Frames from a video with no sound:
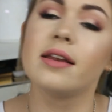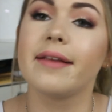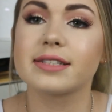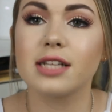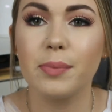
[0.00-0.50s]

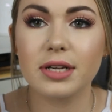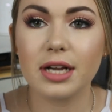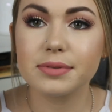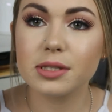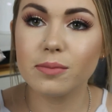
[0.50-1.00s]
Next, I picked
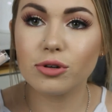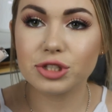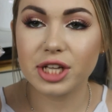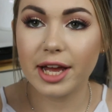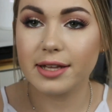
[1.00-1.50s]
up some more
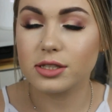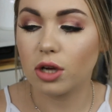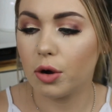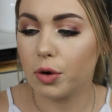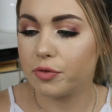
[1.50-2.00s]
shades
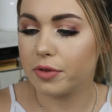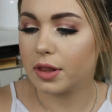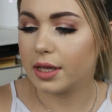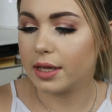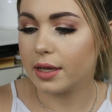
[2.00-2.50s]
of
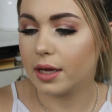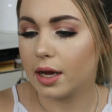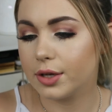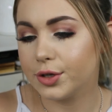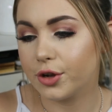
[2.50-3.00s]
the
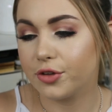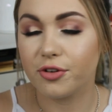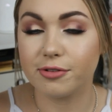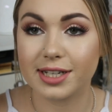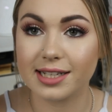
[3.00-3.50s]
No
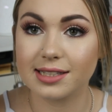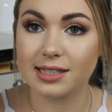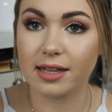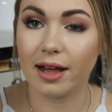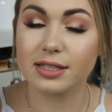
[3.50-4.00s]
Filter
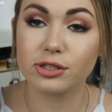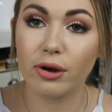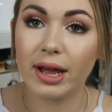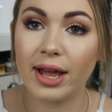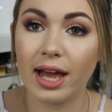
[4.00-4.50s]
Concealer. So
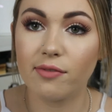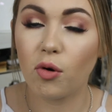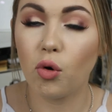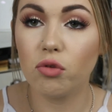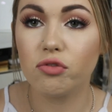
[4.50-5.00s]
I have
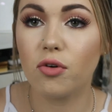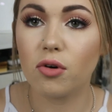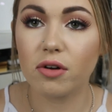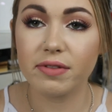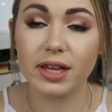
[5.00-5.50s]
all
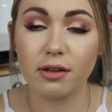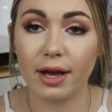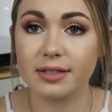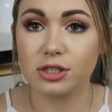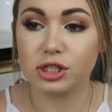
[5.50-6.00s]
4 of the
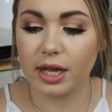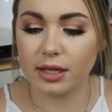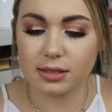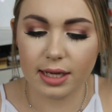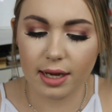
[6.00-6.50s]
lightest
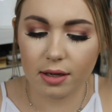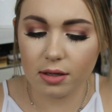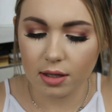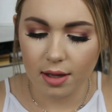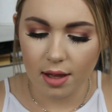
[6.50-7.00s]
shades now.
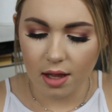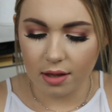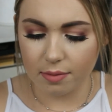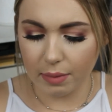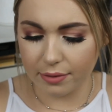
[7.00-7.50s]

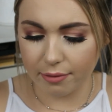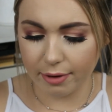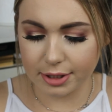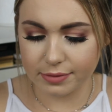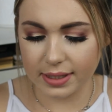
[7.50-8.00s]
My
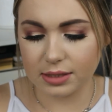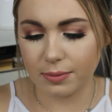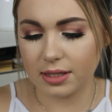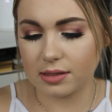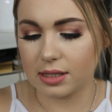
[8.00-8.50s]
most recent
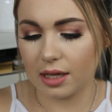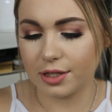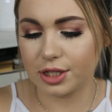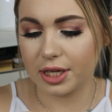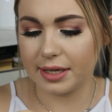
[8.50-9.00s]
ones are
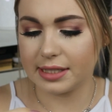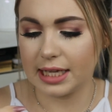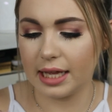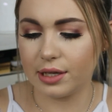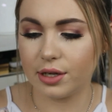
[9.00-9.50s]
the shade
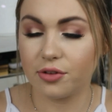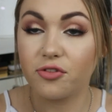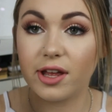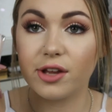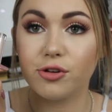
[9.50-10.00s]
10
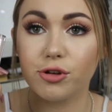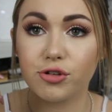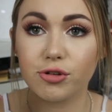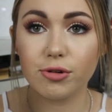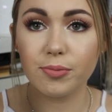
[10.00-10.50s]
Fair
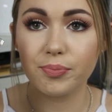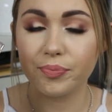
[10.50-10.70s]
Neutral.